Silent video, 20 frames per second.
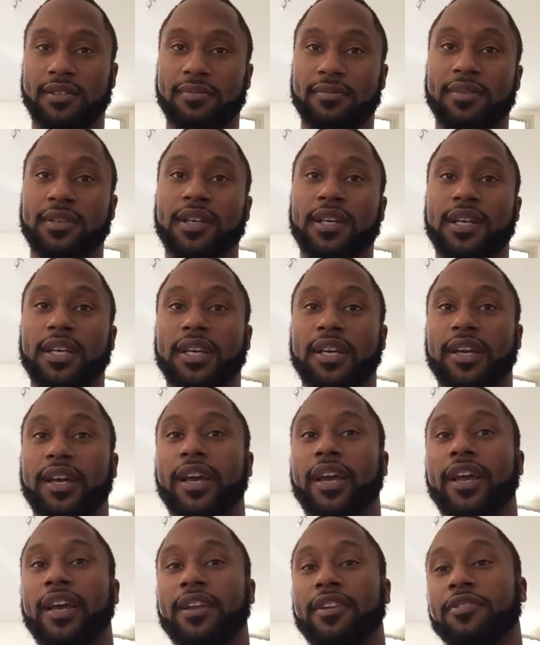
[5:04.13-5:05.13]
them,
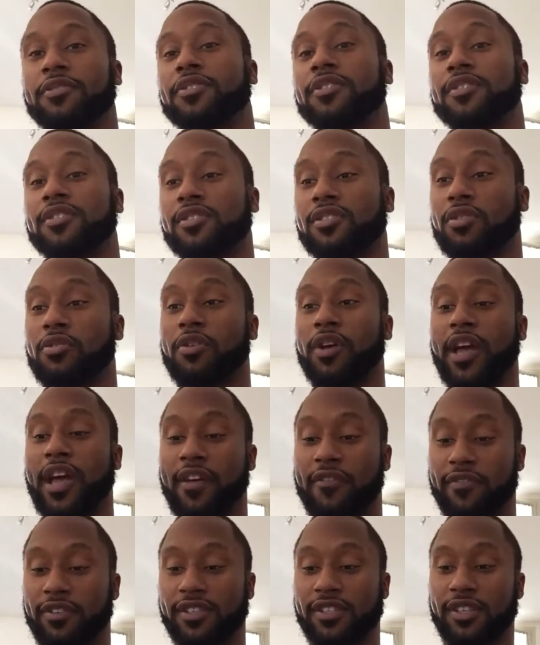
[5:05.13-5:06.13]
and you should store
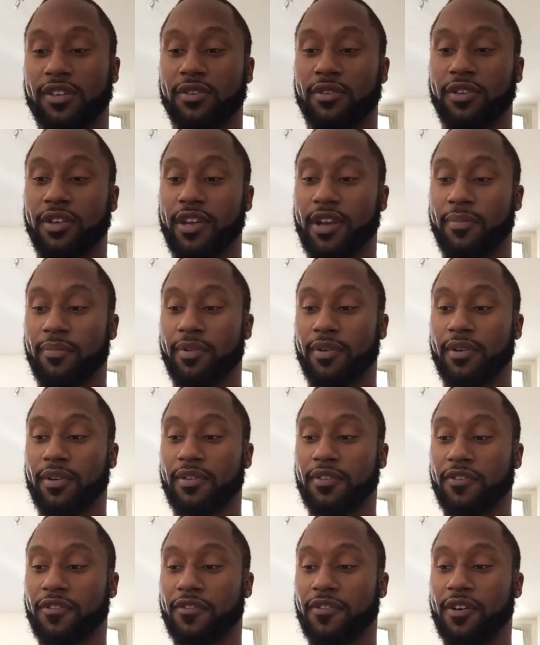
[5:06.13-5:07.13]
every single number
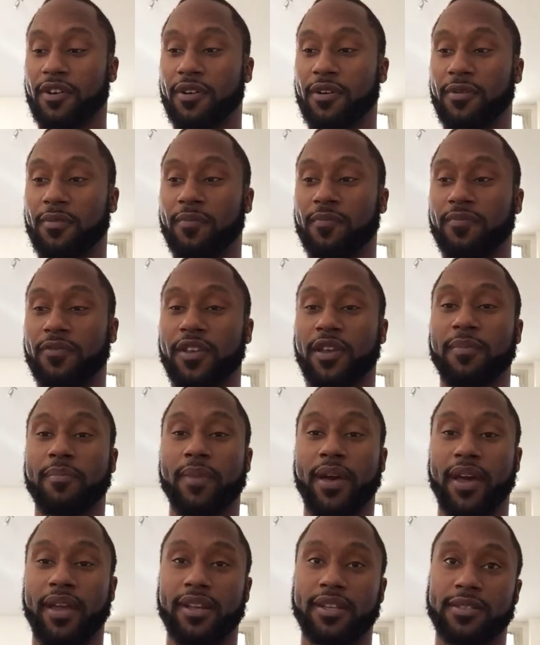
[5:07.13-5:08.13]
from your
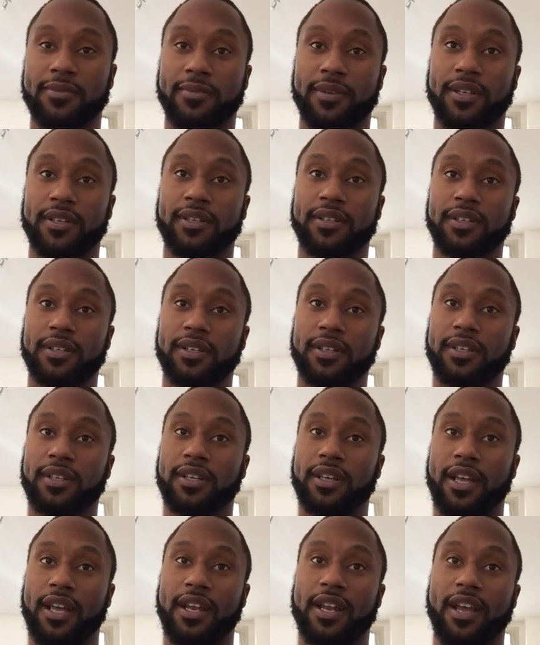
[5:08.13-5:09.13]
management
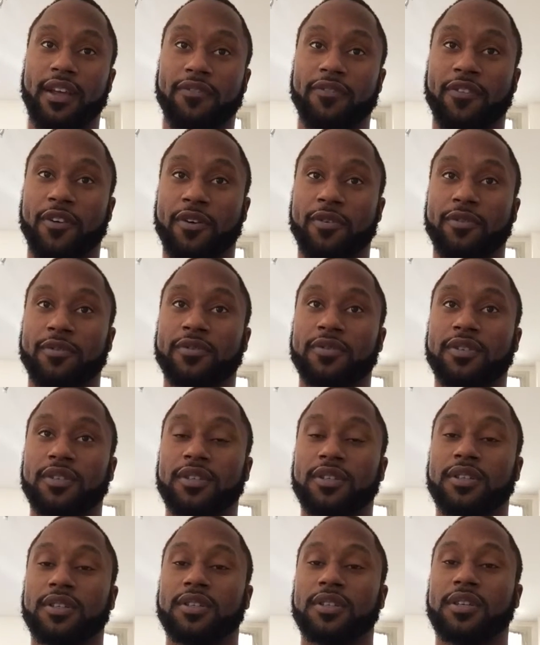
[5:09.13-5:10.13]
in that phone,
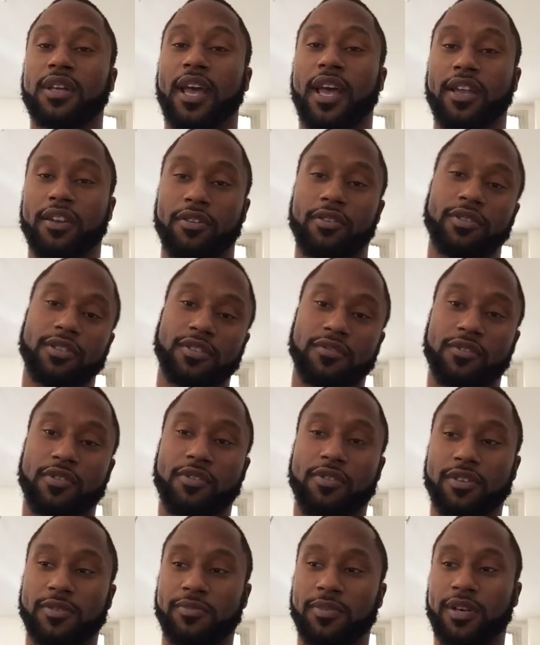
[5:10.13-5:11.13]
and yours, of
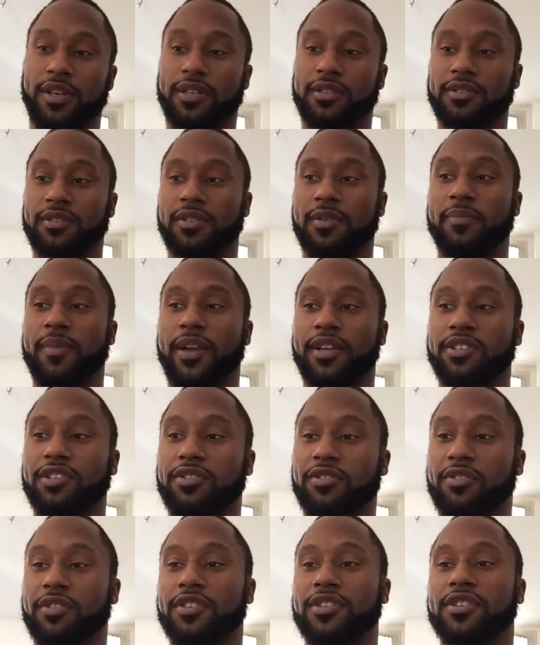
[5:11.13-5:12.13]
course, but to make
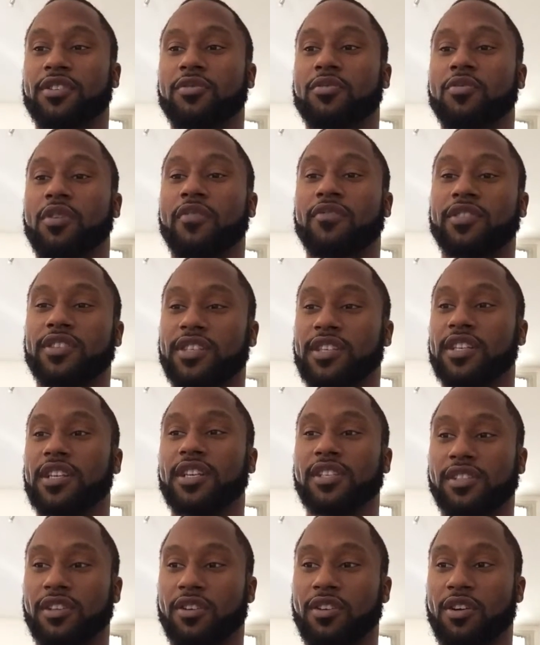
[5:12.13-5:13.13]
sure whoever she
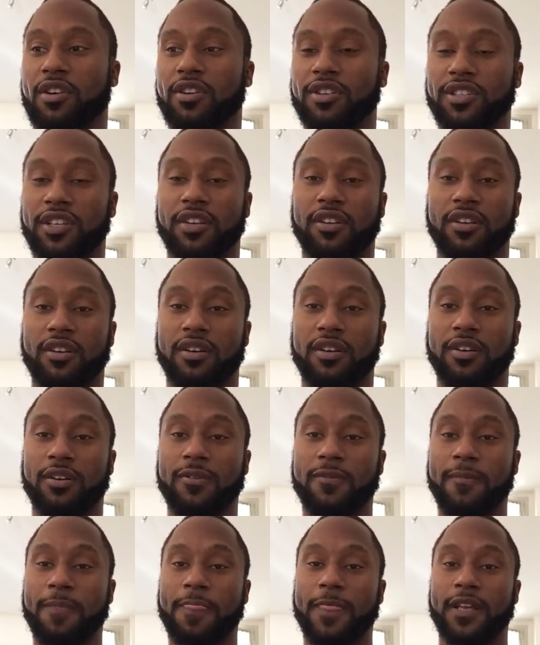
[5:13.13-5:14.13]
needs to call, she can
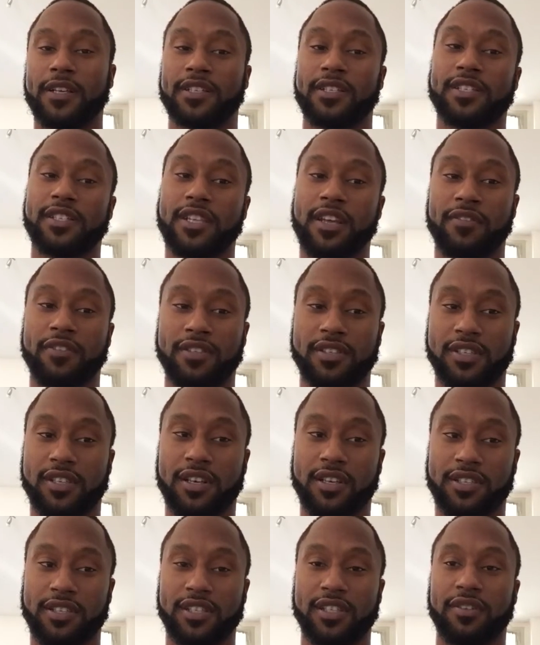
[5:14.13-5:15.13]
call. She's never
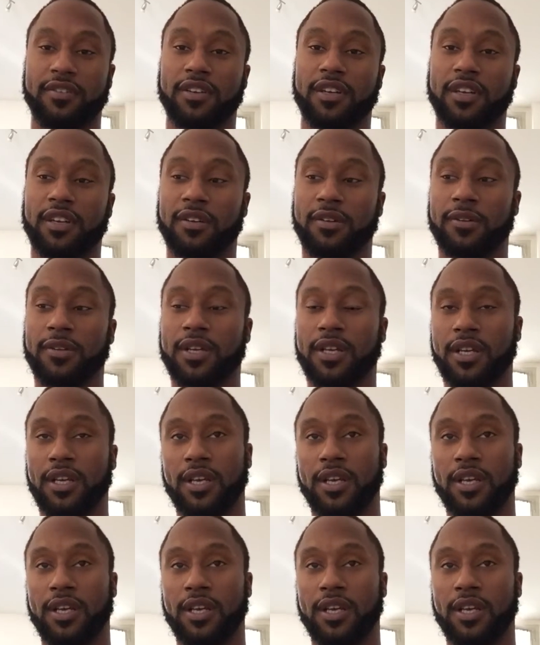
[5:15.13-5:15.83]
stuck, she's never alone.